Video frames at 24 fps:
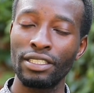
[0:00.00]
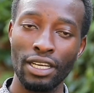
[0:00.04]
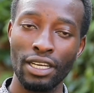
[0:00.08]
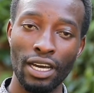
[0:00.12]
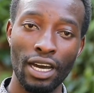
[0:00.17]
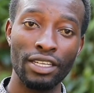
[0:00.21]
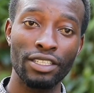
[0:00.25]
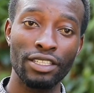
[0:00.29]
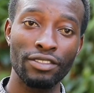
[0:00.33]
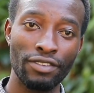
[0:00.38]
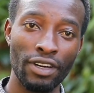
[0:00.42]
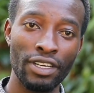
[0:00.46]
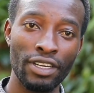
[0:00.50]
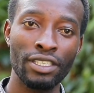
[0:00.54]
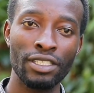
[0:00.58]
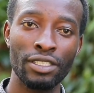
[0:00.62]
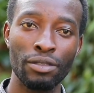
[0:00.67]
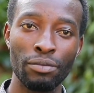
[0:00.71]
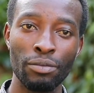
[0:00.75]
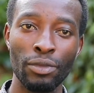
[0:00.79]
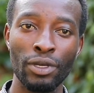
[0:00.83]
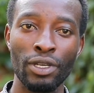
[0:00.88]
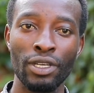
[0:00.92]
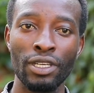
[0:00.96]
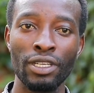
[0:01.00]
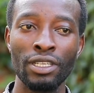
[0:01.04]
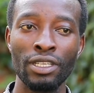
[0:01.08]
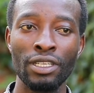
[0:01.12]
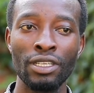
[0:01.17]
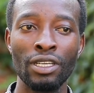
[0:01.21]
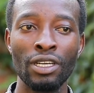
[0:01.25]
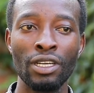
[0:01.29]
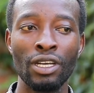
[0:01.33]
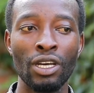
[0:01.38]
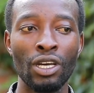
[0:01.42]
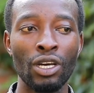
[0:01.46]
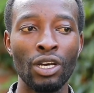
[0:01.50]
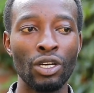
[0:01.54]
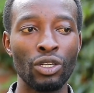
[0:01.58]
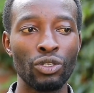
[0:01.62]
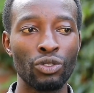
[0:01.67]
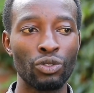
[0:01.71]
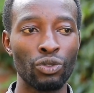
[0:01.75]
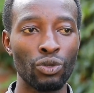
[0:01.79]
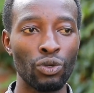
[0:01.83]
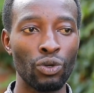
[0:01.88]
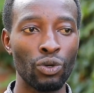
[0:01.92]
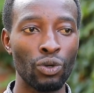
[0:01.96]
advised me
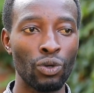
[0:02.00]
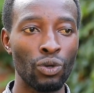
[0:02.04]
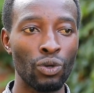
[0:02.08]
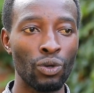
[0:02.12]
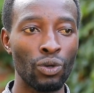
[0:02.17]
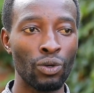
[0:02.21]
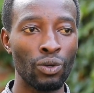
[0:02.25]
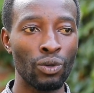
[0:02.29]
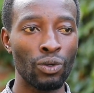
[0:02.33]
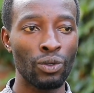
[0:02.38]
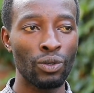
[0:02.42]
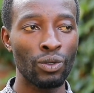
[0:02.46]
to